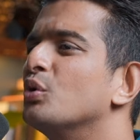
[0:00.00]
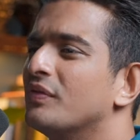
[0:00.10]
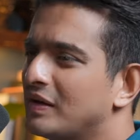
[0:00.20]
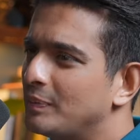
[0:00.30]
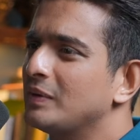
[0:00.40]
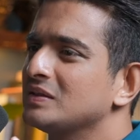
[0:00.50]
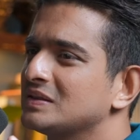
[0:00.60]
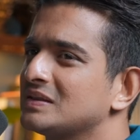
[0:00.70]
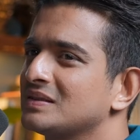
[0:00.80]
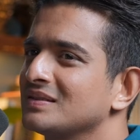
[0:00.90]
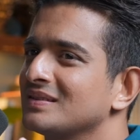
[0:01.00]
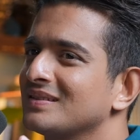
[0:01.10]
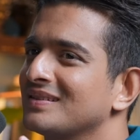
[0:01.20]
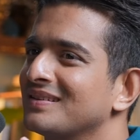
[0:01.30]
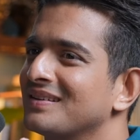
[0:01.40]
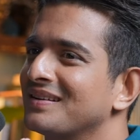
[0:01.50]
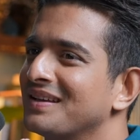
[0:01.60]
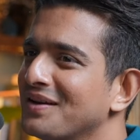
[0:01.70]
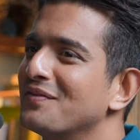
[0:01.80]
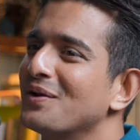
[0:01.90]
Developers
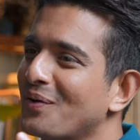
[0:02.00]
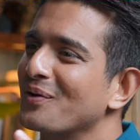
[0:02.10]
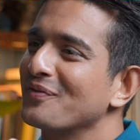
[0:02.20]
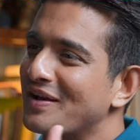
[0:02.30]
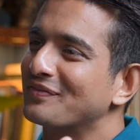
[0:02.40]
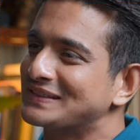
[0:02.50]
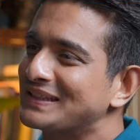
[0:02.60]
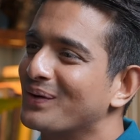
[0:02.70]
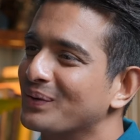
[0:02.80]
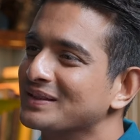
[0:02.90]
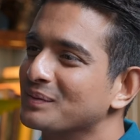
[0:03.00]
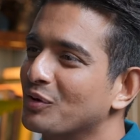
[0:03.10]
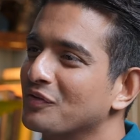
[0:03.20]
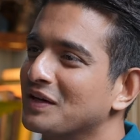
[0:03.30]
give a lot of F's nowadays about